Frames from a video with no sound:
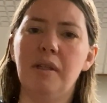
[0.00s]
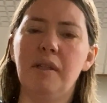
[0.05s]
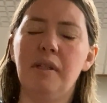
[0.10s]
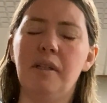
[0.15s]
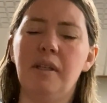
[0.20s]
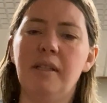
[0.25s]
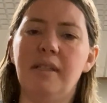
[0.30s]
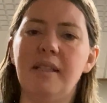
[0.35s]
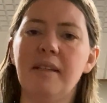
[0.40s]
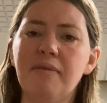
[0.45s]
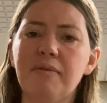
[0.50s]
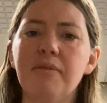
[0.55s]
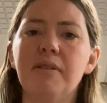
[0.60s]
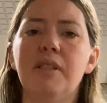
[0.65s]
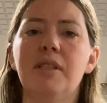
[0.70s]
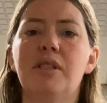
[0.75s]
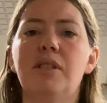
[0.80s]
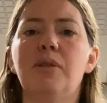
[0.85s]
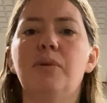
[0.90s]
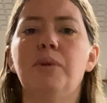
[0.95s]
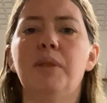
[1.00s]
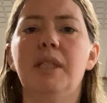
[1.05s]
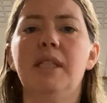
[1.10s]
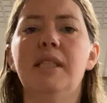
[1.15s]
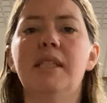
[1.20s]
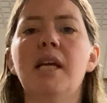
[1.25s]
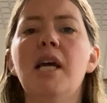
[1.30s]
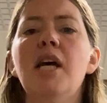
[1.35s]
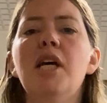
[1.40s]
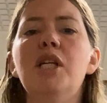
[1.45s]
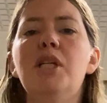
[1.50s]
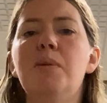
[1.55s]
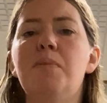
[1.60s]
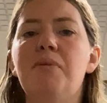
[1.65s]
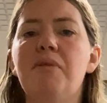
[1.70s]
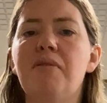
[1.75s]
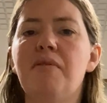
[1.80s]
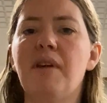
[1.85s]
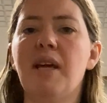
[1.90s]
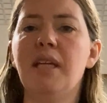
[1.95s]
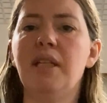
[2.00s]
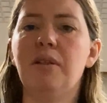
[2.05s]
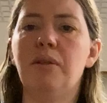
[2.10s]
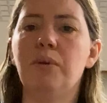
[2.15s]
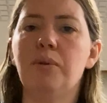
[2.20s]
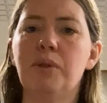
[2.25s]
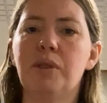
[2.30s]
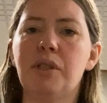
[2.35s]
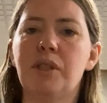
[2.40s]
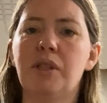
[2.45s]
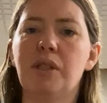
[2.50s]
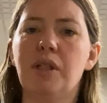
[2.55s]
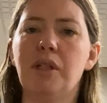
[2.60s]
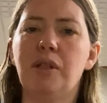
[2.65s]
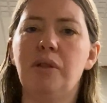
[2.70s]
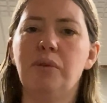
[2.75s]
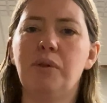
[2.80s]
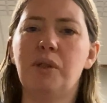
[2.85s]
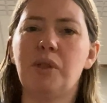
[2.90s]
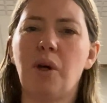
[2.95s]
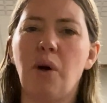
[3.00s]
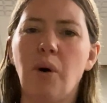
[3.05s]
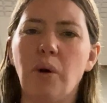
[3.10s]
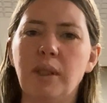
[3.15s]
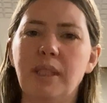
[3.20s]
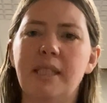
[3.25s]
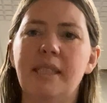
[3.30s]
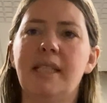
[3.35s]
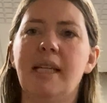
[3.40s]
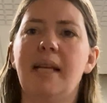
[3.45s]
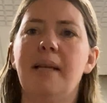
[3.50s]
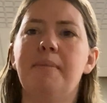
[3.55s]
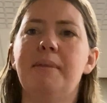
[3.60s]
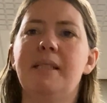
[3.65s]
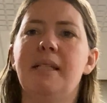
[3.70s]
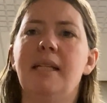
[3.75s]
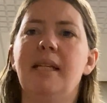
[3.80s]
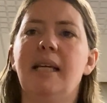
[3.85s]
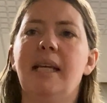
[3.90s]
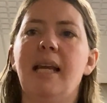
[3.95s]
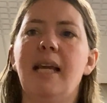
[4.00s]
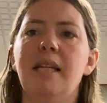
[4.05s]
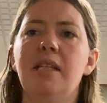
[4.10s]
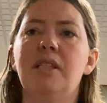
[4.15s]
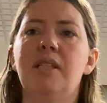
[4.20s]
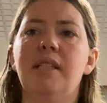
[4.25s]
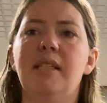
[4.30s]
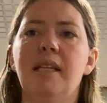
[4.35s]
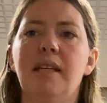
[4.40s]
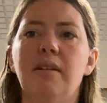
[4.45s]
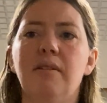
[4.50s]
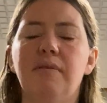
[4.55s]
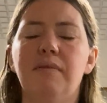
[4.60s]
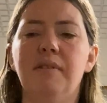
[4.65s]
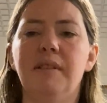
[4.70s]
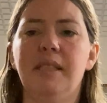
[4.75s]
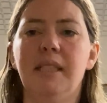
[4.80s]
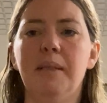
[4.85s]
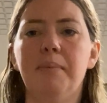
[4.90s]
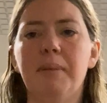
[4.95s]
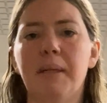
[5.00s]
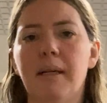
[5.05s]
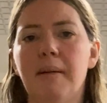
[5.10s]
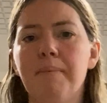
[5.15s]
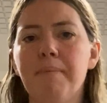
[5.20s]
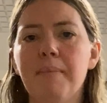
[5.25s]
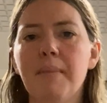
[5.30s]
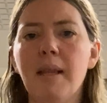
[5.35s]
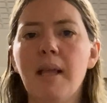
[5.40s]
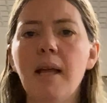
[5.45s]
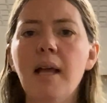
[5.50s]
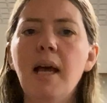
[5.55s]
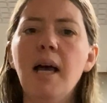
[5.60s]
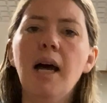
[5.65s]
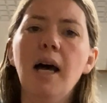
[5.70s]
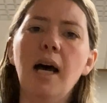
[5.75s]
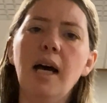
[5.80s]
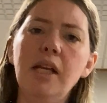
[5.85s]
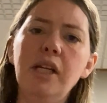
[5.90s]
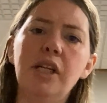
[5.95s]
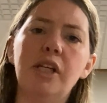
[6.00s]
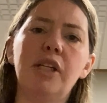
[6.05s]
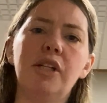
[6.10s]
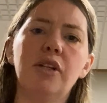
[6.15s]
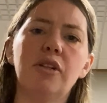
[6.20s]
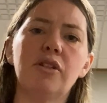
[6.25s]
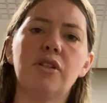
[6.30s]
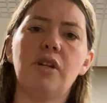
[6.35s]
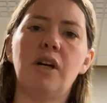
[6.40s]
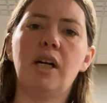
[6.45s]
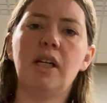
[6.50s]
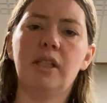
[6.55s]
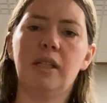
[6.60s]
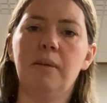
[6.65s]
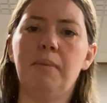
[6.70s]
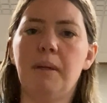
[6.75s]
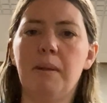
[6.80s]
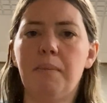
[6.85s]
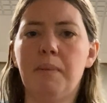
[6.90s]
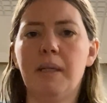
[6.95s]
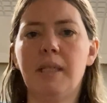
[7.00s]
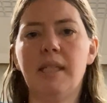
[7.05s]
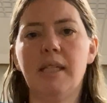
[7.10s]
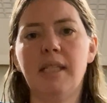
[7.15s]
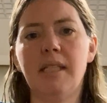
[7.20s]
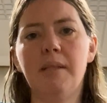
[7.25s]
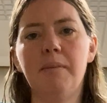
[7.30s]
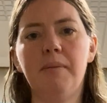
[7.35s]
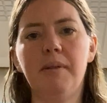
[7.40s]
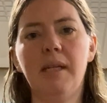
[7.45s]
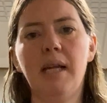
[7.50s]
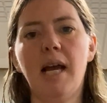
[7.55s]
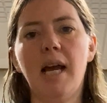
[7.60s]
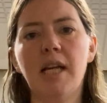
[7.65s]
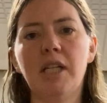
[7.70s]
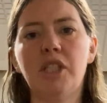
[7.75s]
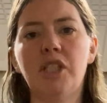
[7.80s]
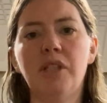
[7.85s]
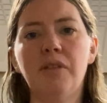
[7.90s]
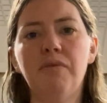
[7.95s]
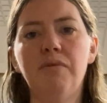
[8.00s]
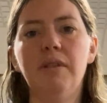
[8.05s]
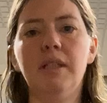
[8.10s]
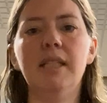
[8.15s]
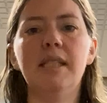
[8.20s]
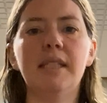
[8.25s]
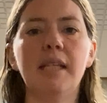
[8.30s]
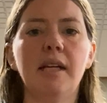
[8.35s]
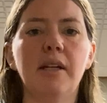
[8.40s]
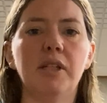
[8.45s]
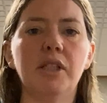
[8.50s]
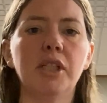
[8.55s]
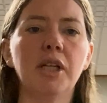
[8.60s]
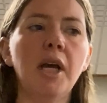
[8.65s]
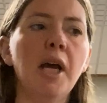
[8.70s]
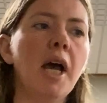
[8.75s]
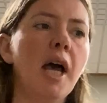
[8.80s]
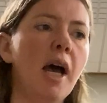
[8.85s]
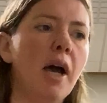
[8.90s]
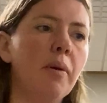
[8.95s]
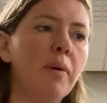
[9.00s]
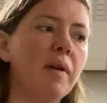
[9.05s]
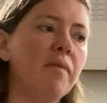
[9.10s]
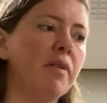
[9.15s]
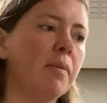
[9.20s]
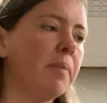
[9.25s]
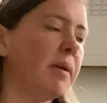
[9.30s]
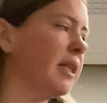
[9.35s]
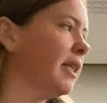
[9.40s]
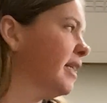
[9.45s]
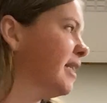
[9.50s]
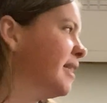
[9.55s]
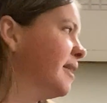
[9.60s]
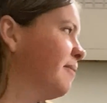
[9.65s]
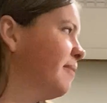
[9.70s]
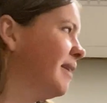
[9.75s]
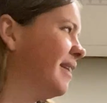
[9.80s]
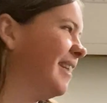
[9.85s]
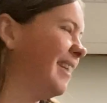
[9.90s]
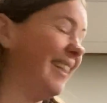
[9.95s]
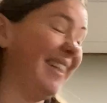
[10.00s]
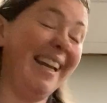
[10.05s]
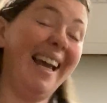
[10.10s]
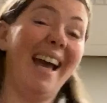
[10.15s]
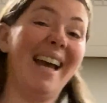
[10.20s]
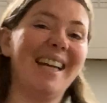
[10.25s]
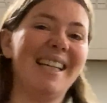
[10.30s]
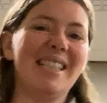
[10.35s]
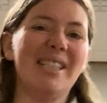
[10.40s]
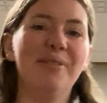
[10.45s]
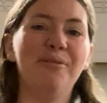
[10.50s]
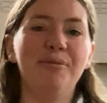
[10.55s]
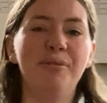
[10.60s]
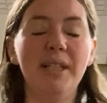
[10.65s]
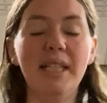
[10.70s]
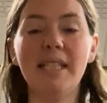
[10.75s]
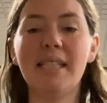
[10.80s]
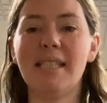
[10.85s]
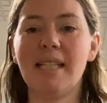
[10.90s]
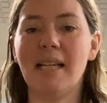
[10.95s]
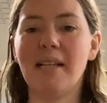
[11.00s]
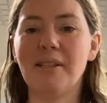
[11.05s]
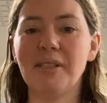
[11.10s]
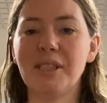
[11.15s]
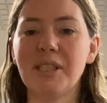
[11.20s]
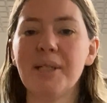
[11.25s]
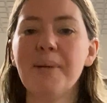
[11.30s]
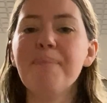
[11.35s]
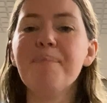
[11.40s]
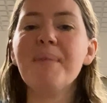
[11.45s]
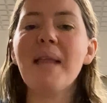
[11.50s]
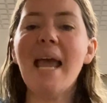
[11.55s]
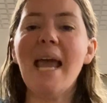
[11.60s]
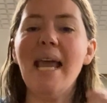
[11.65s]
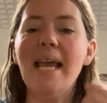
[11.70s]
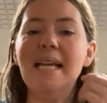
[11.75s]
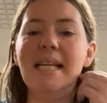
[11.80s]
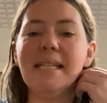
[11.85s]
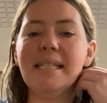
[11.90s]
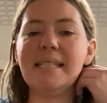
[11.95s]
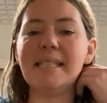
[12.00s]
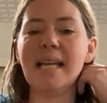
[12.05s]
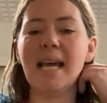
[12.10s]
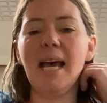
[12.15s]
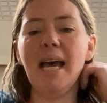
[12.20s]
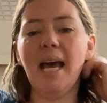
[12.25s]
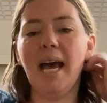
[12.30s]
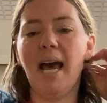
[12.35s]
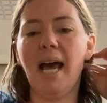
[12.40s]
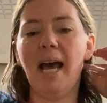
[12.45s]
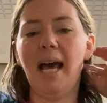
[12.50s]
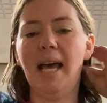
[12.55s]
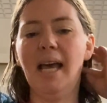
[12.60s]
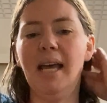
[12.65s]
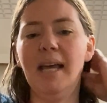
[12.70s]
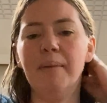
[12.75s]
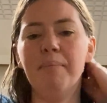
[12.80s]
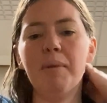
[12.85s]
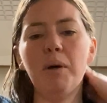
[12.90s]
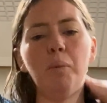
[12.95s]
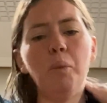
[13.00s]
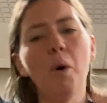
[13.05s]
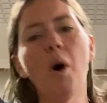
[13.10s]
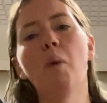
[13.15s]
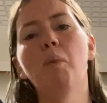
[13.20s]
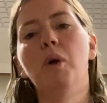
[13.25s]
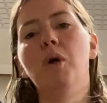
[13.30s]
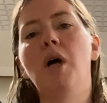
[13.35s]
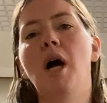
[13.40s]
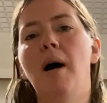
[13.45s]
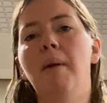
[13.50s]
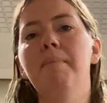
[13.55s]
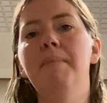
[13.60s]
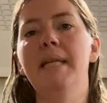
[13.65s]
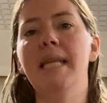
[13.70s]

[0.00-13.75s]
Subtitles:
the different stories to provide those concepts and again to delve deeper. And you could also argue about participatory action research. However, participatory action research is what will come